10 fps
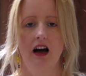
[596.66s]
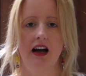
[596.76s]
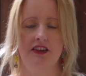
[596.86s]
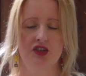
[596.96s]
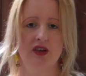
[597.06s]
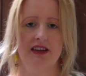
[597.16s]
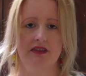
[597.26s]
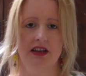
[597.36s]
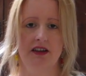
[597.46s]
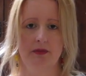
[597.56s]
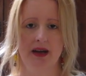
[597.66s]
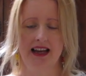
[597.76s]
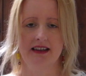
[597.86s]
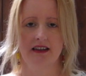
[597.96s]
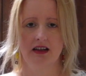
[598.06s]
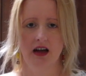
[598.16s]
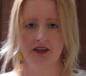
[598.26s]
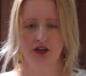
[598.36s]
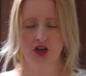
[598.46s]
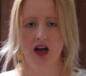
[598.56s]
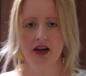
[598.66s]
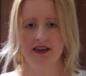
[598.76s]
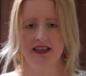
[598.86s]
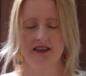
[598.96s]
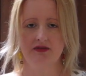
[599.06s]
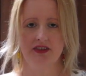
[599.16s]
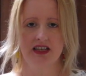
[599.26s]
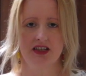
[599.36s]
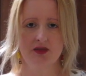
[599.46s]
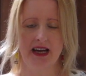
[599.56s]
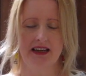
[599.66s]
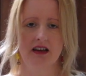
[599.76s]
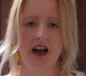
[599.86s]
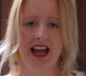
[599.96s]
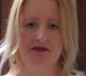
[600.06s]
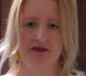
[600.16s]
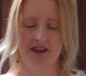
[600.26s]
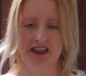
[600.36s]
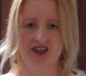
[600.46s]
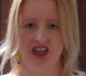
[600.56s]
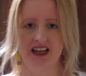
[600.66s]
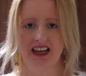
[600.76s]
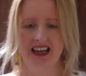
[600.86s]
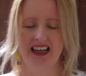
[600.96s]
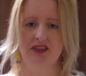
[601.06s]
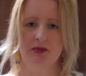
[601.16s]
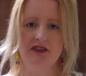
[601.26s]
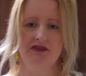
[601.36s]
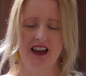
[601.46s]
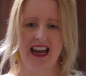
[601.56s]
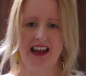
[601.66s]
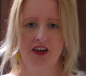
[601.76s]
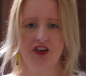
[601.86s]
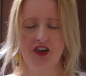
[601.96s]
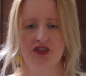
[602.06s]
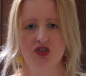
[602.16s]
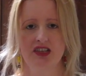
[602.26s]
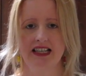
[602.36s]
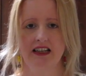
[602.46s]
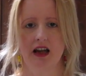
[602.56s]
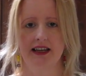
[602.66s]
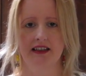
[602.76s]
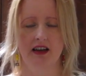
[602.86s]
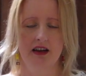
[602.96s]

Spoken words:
I do have another make on the go. It's a vintage pendant. I haven't finished it, and to be fair, I don't usually like